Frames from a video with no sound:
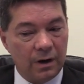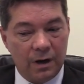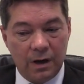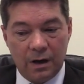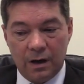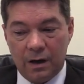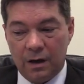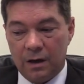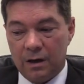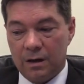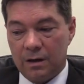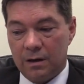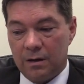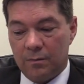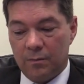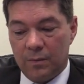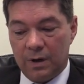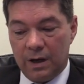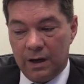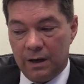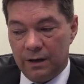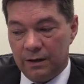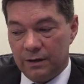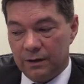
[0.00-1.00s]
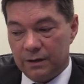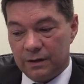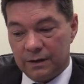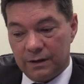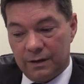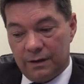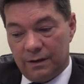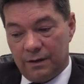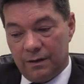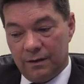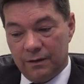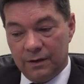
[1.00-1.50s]
And,
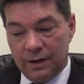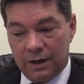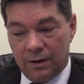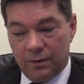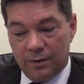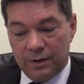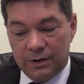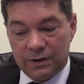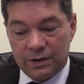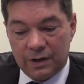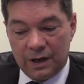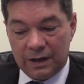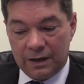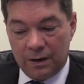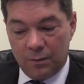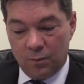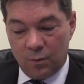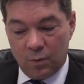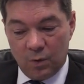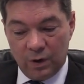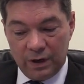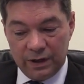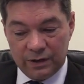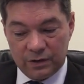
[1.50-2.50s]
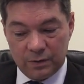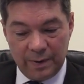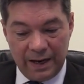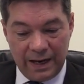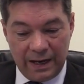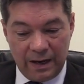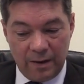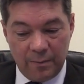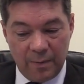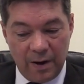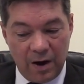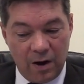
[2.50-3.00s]
you know, I don't want it to be
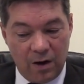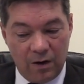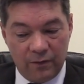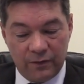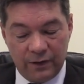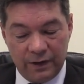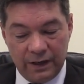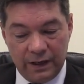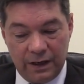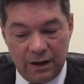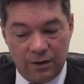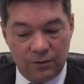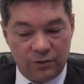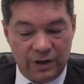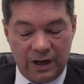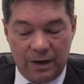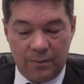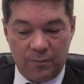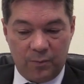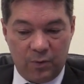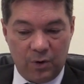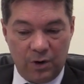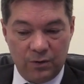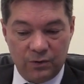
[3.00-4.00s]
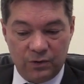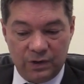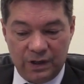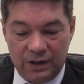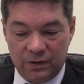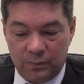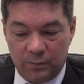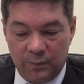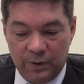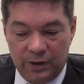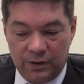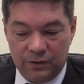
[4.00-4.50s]
any part of the negotiating
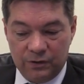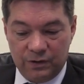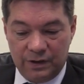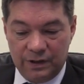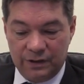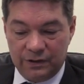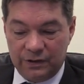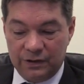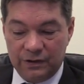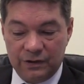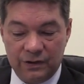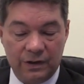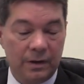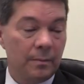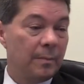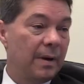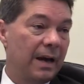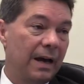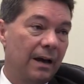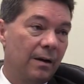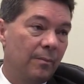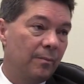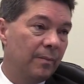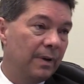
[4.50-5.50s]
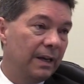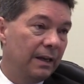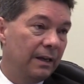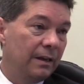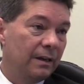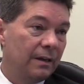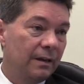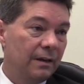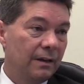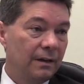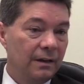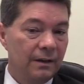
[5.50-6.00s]
process, because this isn't about me.